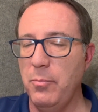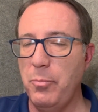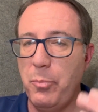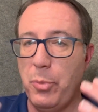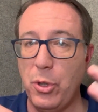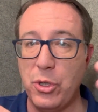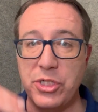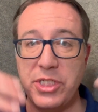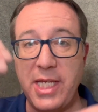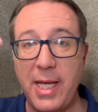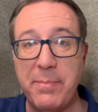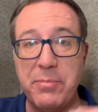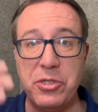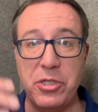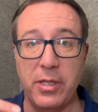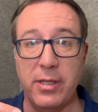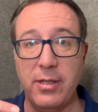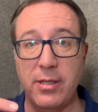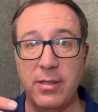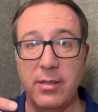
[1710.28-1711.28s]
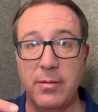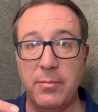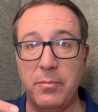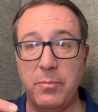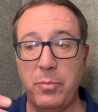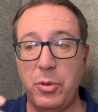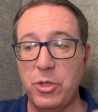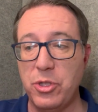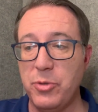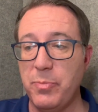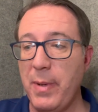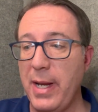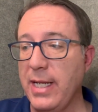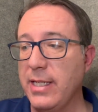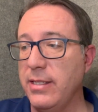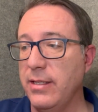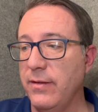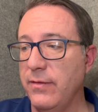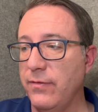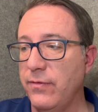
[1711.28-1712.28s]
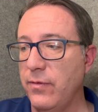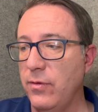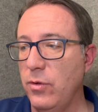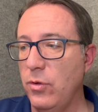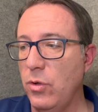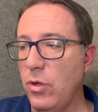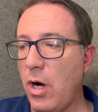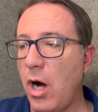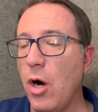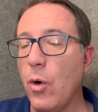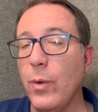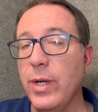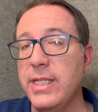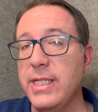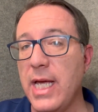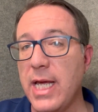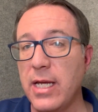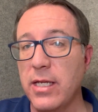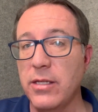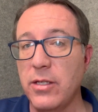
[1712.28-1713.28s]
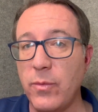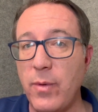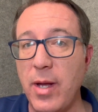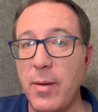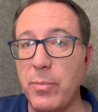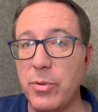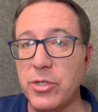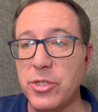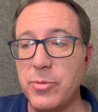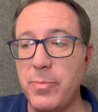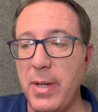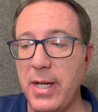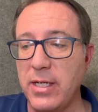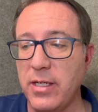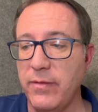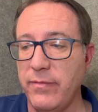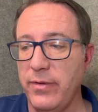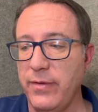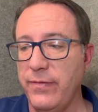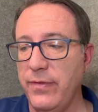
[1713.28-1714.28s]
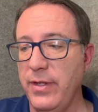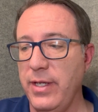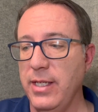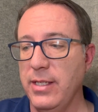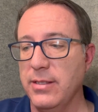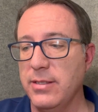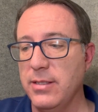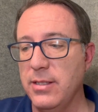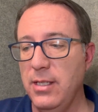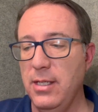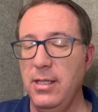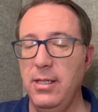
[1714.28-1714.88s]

perception, perspective. Are we taking the right perspective of things?